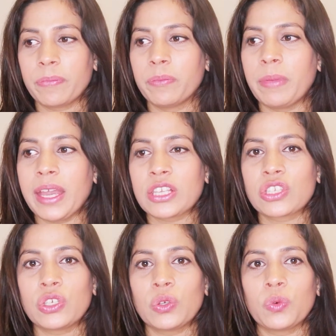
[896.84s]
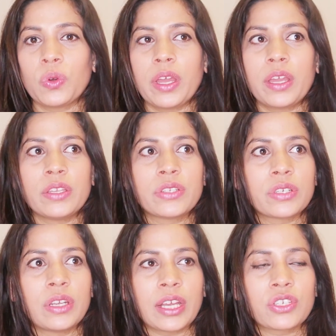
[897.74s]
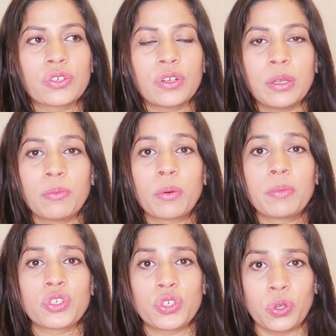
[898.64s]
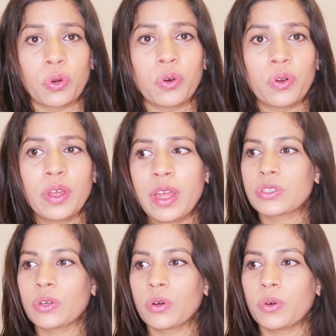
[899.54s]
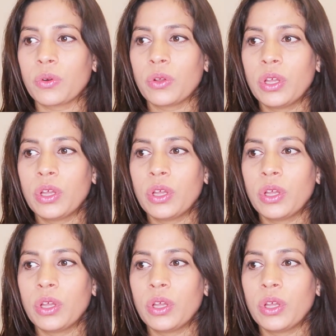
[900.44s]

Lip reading: makes you intellectually more mature. So